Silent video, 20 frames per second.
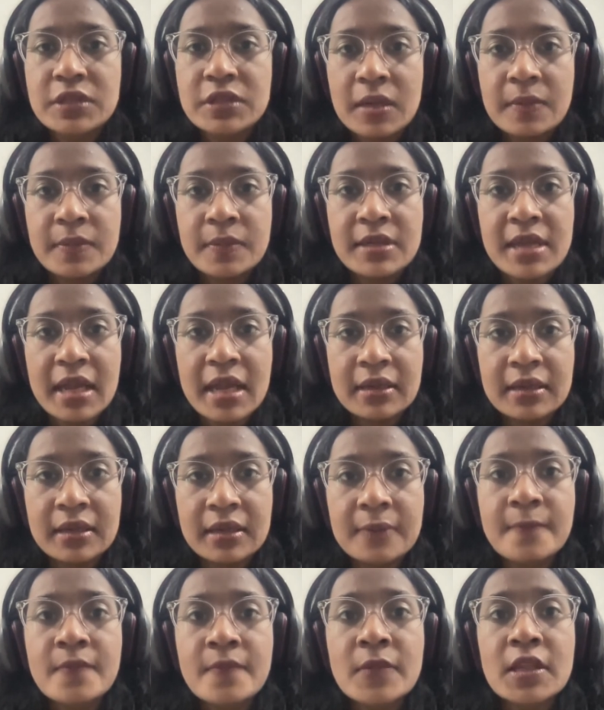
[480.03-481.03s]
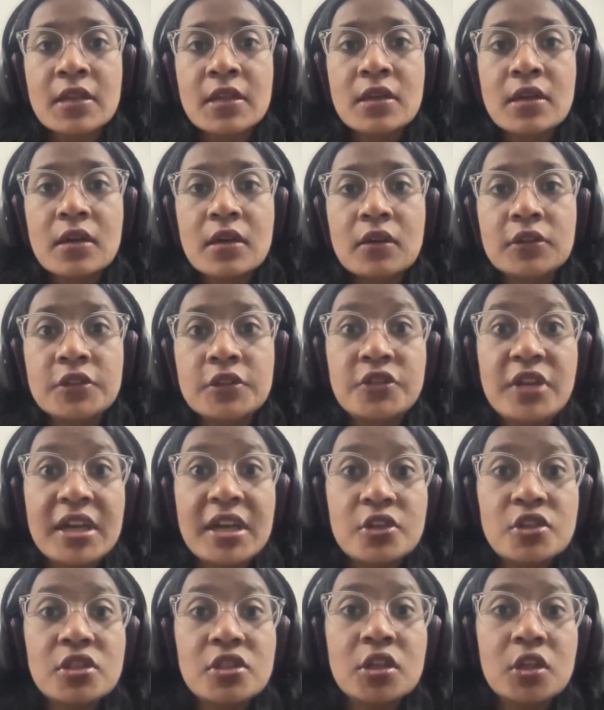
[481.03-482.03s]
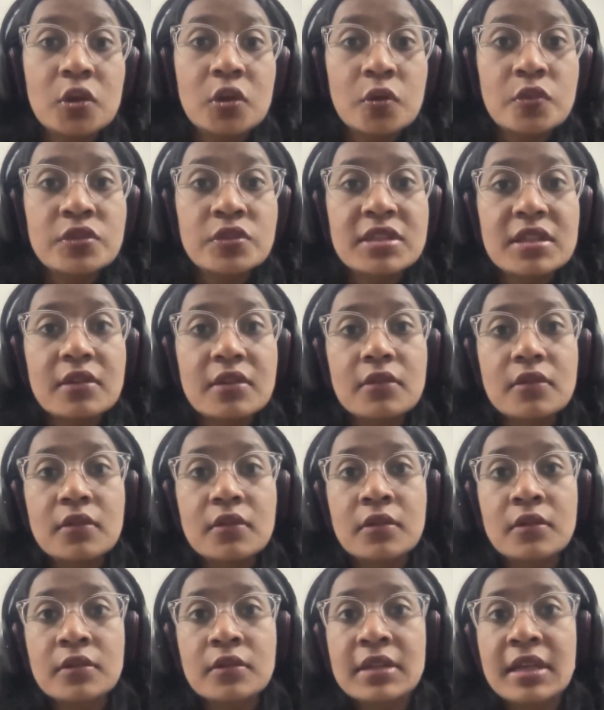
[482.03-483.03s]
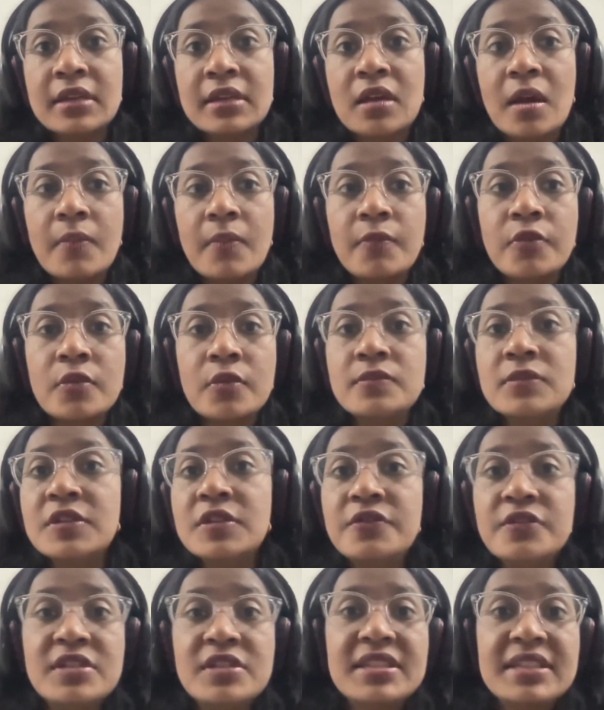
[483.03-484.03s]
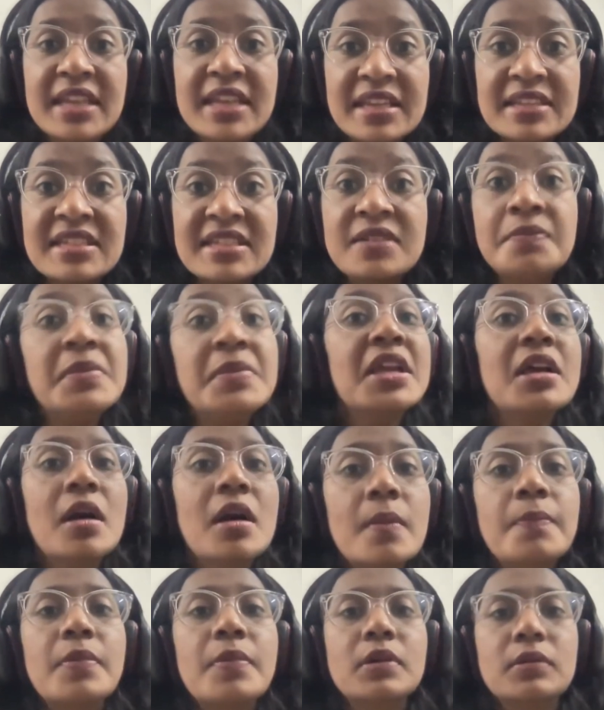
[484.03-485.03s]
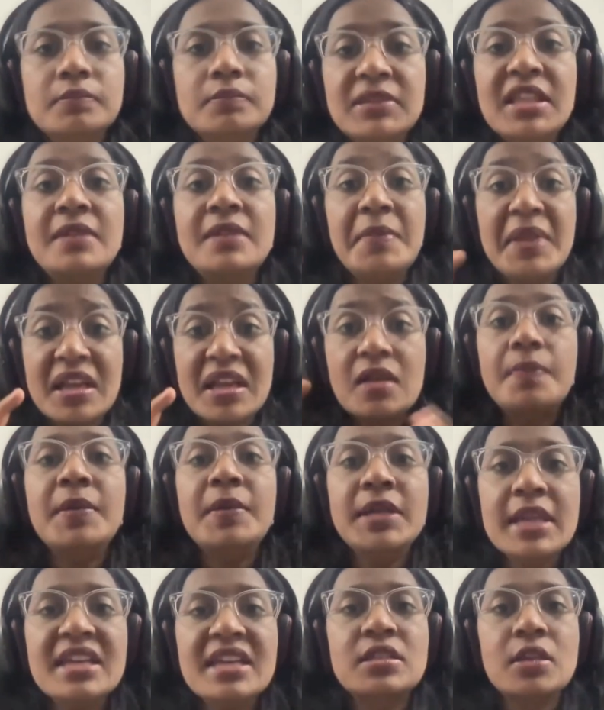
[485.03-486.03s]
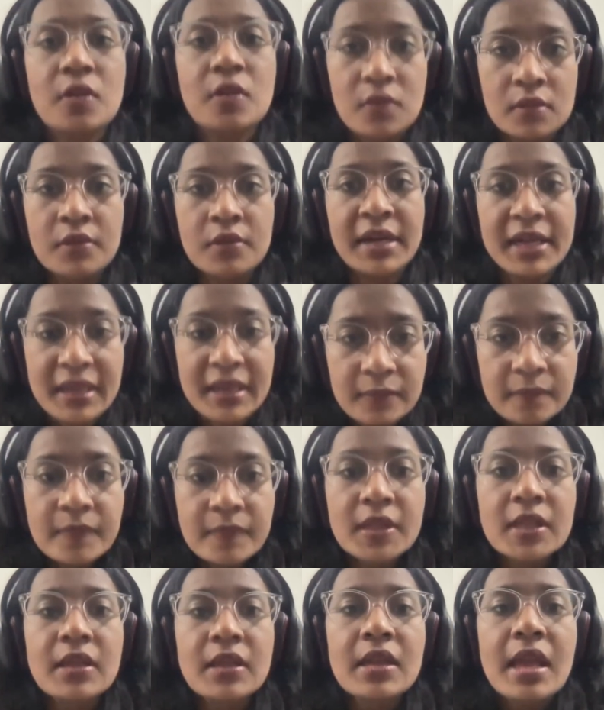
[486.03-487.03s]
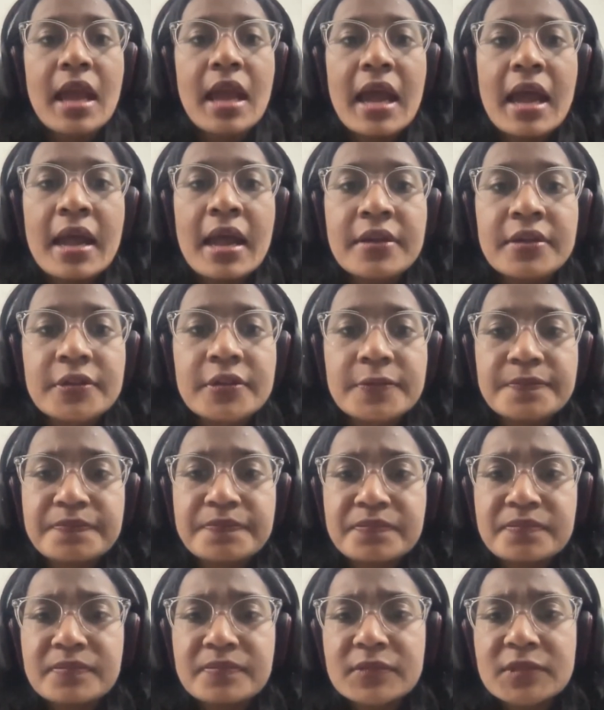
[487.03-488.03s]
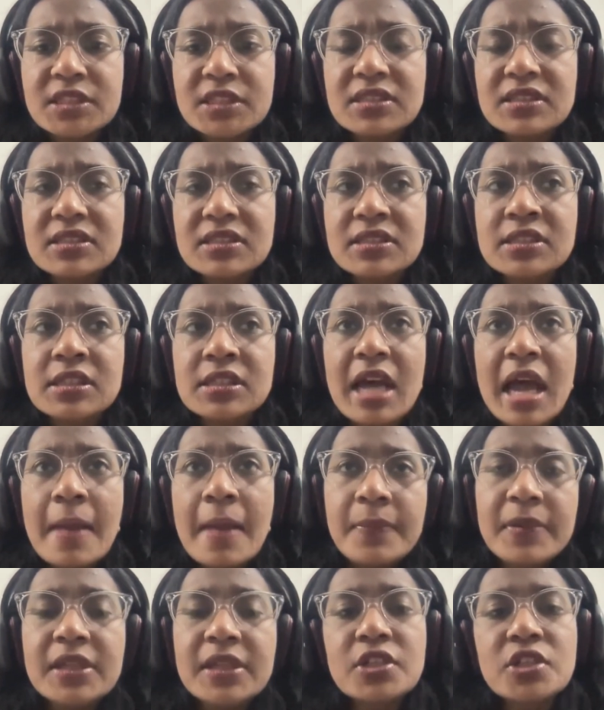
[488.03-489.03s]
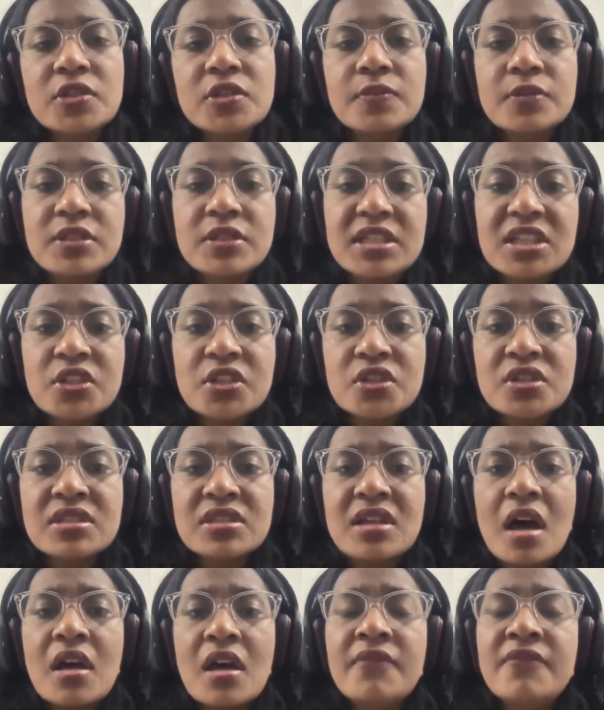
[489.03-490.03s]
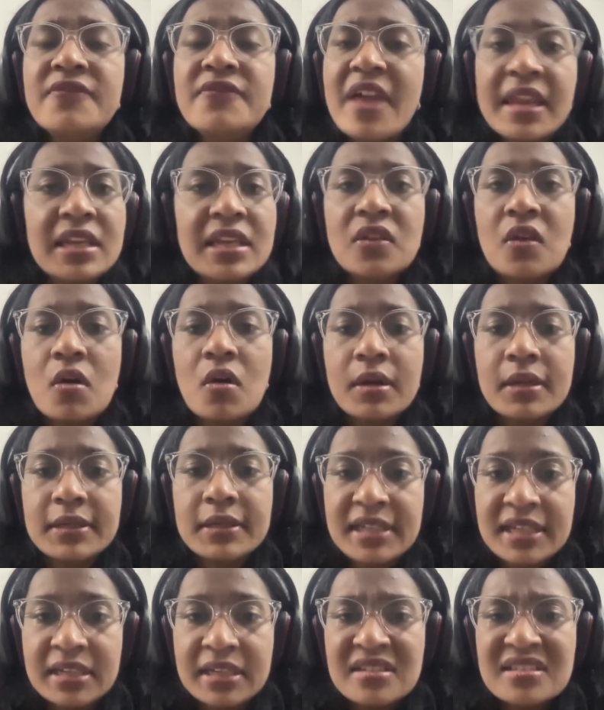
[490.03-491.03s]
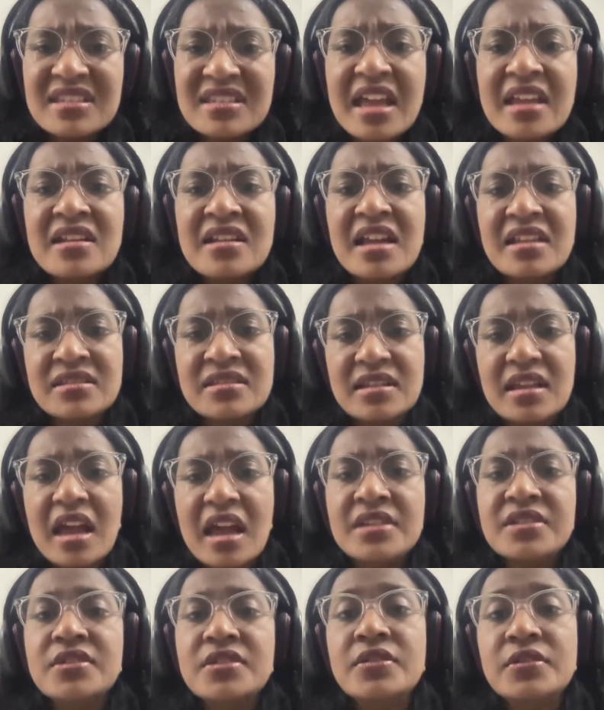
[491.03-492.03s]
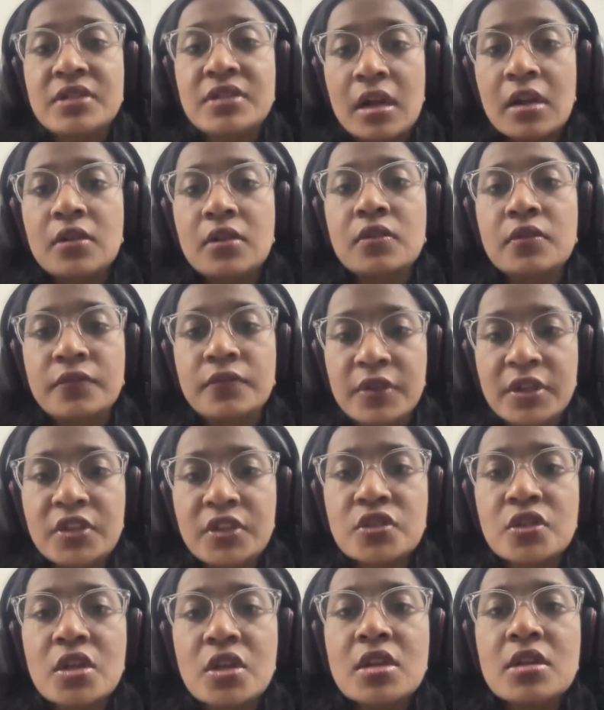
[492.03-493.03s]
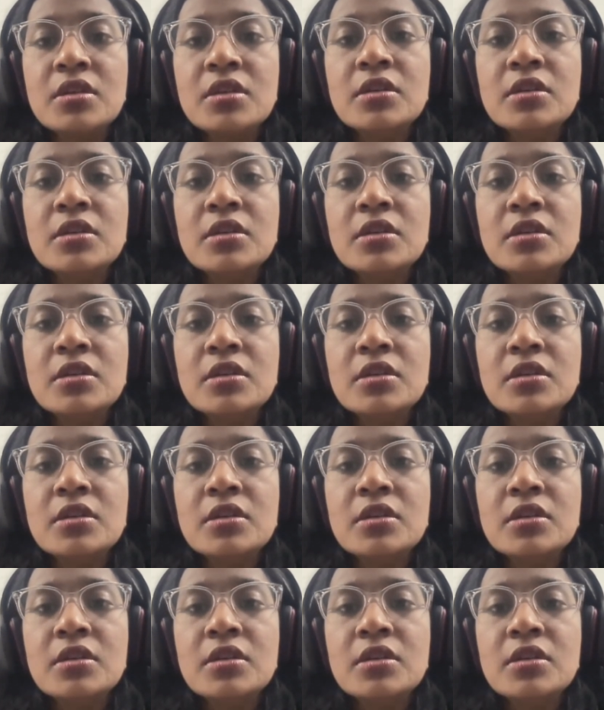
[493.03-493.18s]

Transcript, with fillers: start protecting the traditional clothes that come from different states that make up India as a whole, right? And the application procedures are very long and tedious, and as a result of which